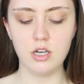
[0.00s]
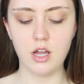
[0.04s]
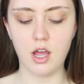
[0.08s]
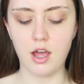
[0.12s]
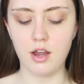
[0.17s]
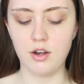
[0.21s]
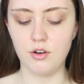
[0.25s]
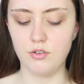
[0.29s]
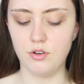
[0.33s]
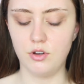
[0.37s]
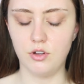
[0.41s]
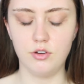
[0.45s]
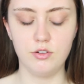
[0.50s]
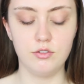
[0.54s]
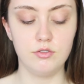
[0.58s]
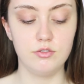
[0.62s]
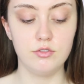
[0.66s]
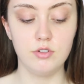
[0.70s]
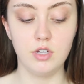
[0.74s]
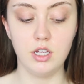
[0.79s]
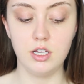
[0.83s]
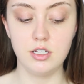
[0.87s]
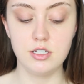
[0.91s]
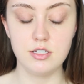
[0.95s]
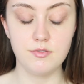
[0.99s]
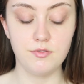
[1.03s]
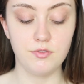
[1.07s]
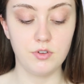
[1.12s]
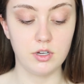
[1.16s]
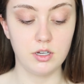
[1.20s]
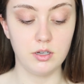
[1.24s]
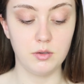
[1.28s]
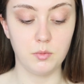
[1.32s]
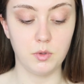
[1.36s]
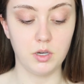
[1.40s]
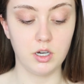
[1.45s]
I don't know. It's
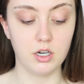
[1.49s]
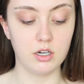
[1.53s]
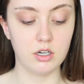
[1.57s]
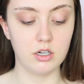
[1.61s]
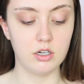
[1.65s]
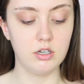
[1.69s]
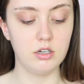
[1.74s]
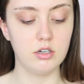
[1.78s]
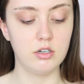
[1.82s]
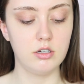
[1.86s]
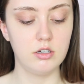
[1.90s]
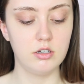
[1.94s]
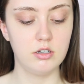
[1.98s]
freaking weird.